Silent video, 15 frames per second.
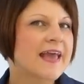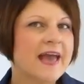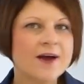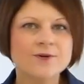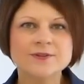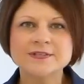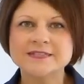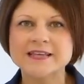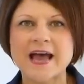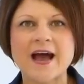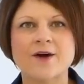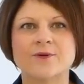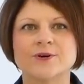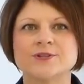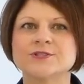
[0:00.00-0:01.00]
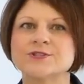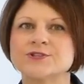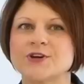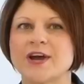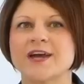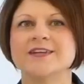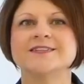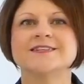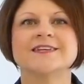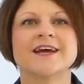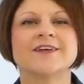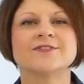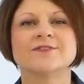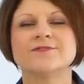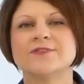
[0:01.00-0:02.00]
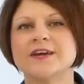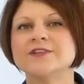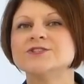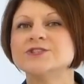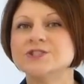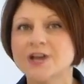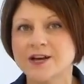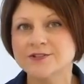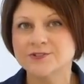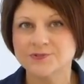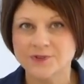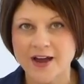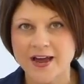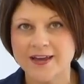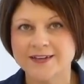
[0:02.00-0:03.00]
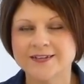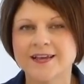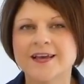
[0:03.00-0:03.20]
countless hours trying to get the fit just right.